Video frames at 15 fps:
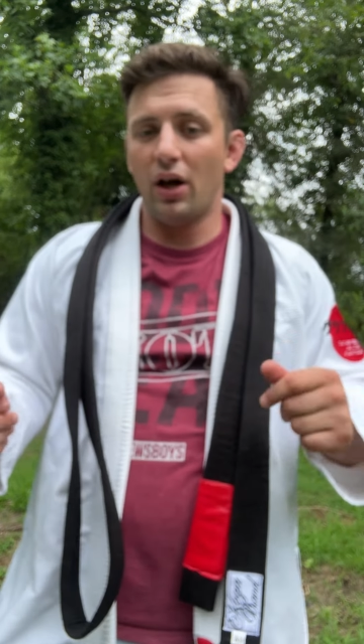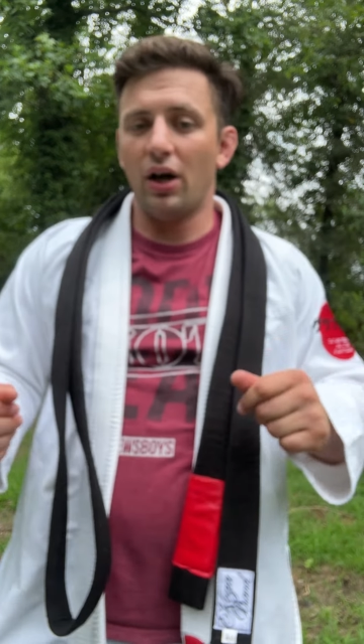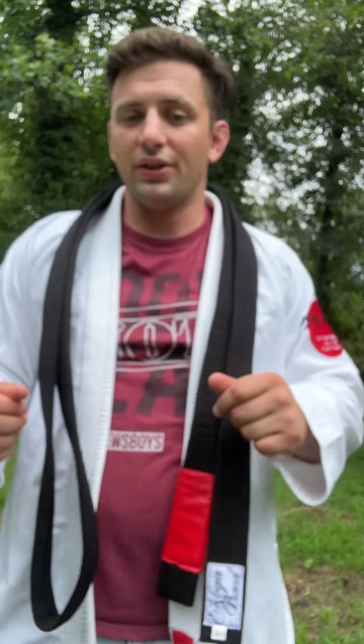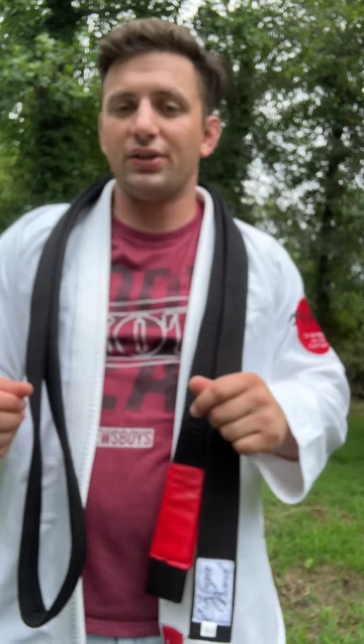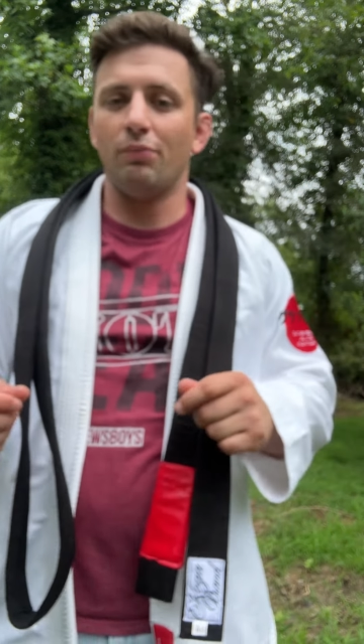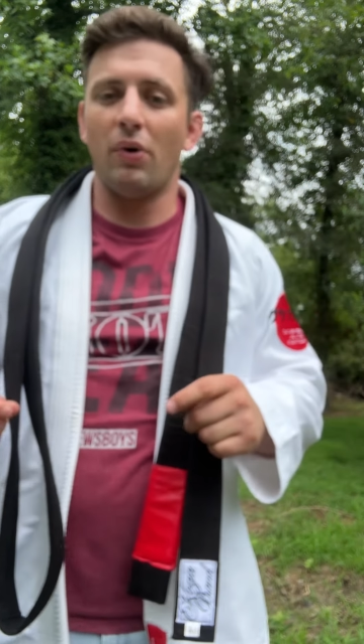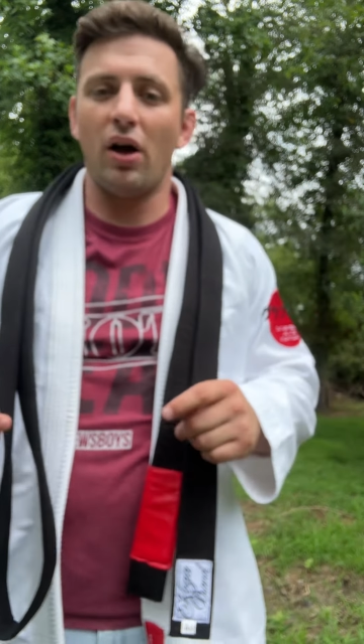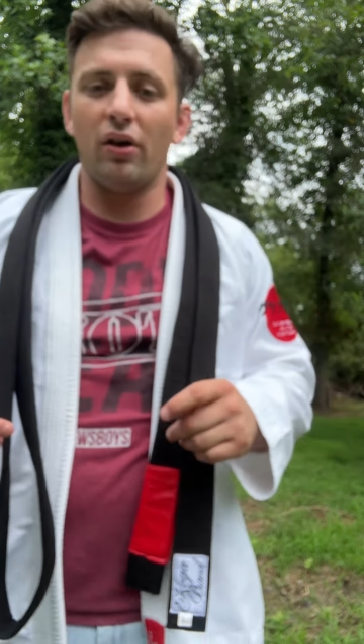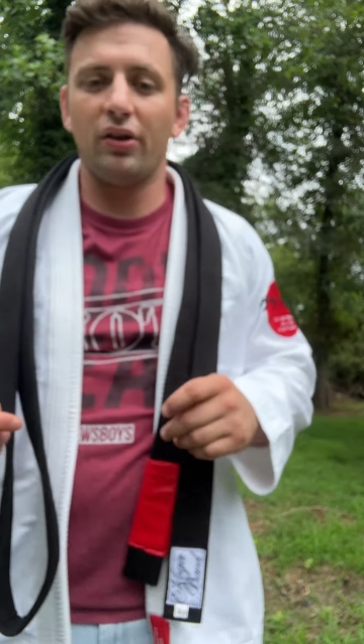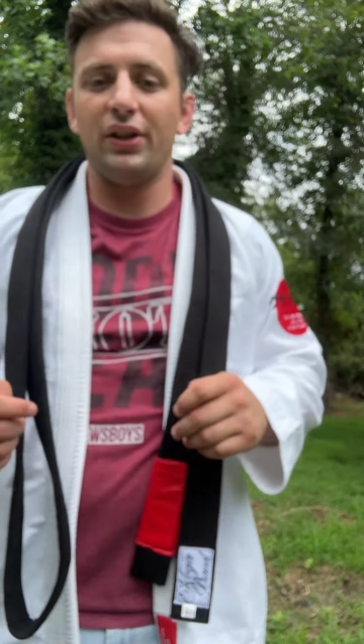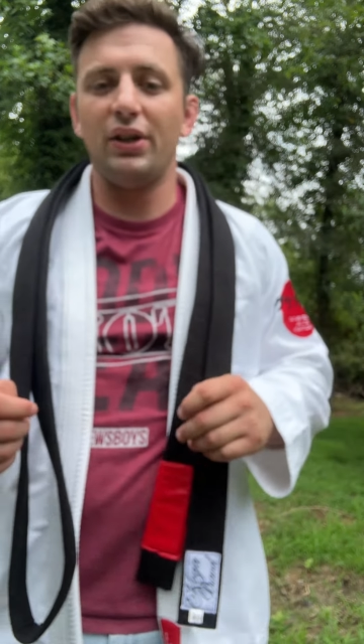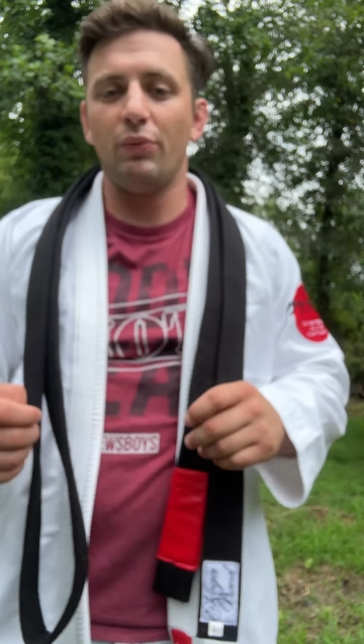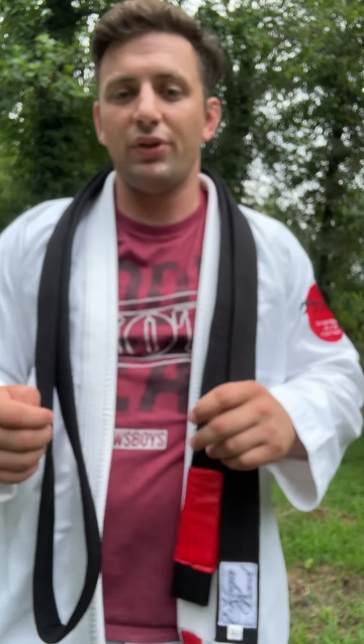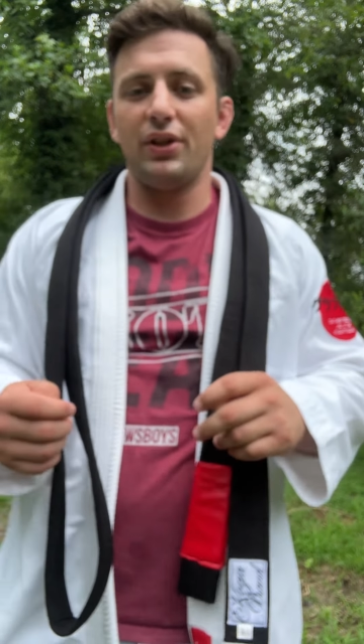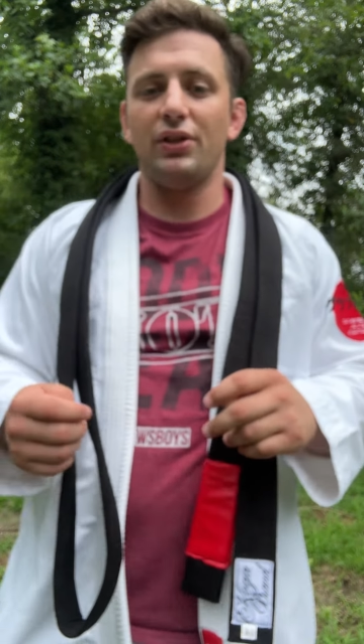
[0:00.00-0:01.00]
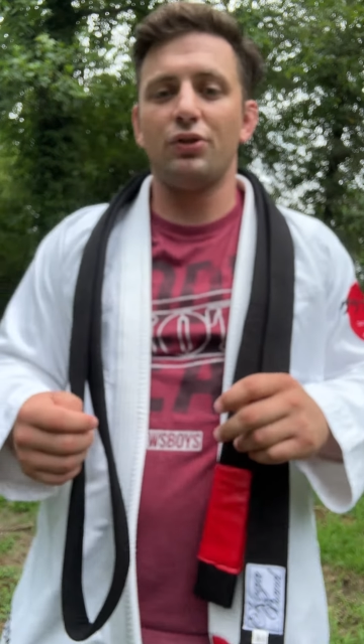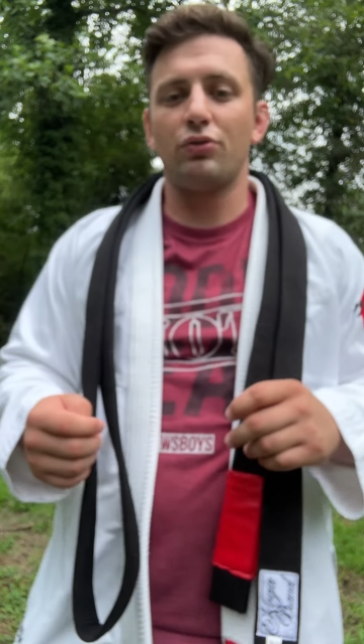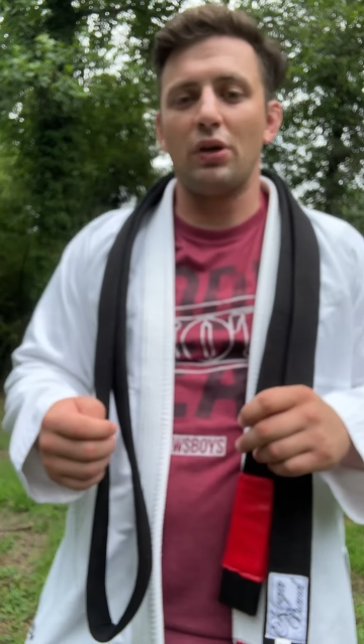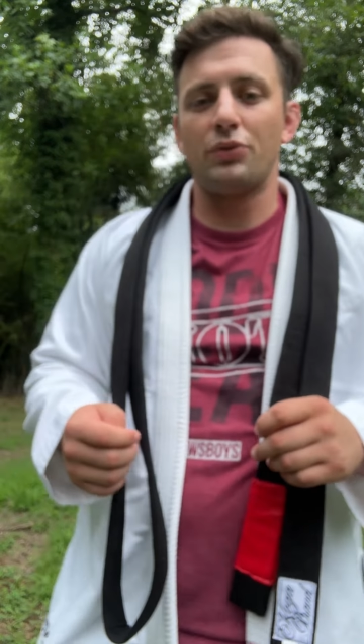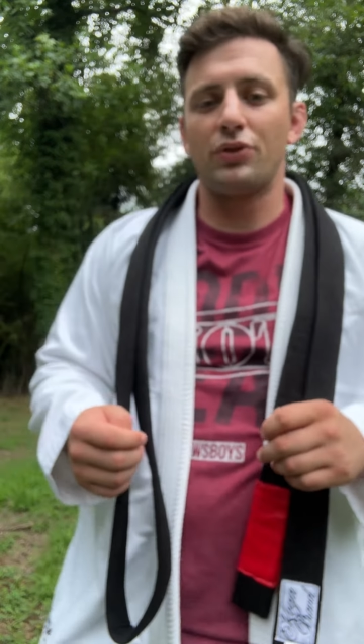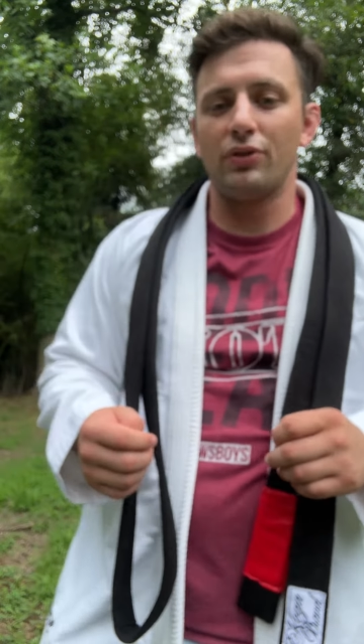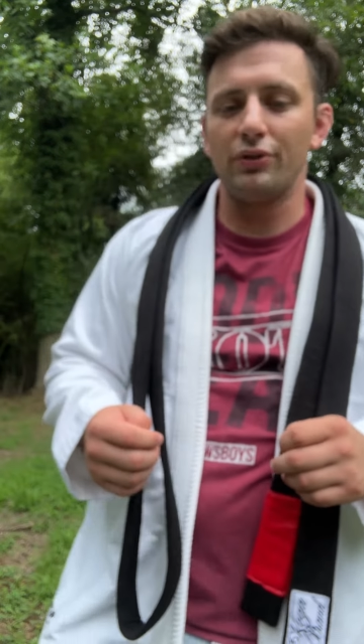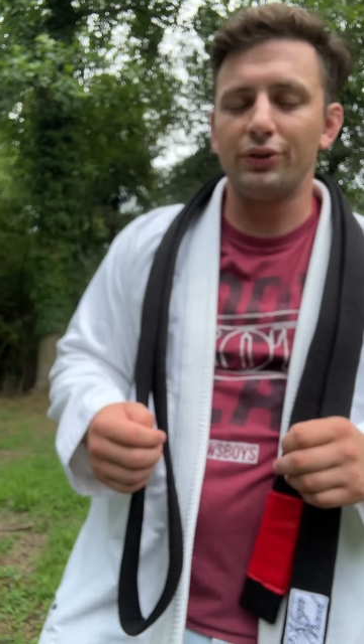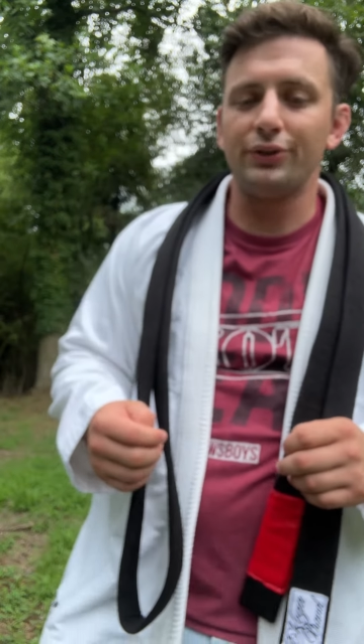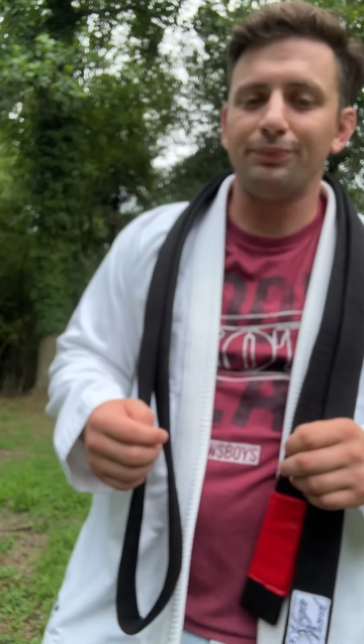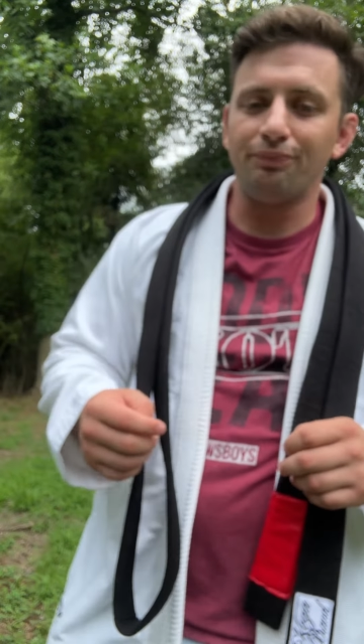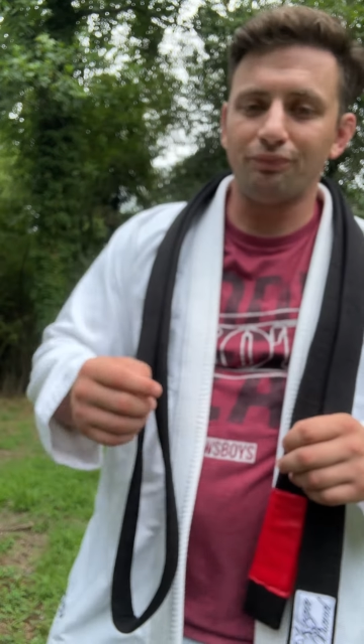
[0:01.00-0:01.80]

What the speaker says: symbolically within the scriptures.